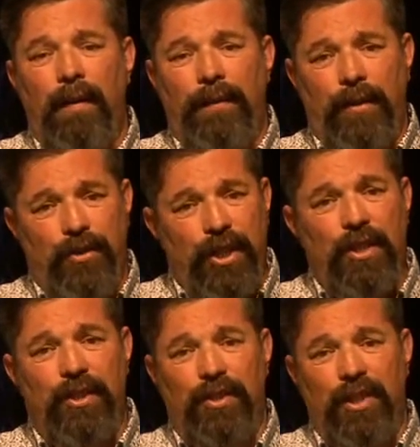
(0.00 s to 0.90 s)
that
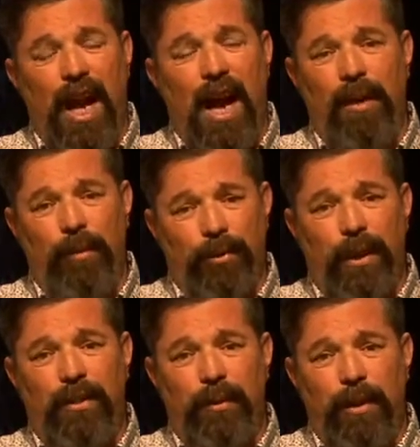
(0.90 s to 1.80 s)
Jesus died and was
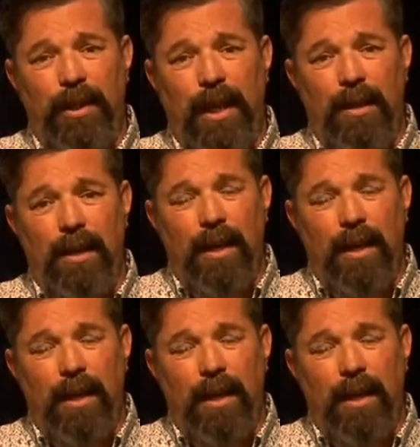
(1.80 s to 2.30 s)
raised from the dead,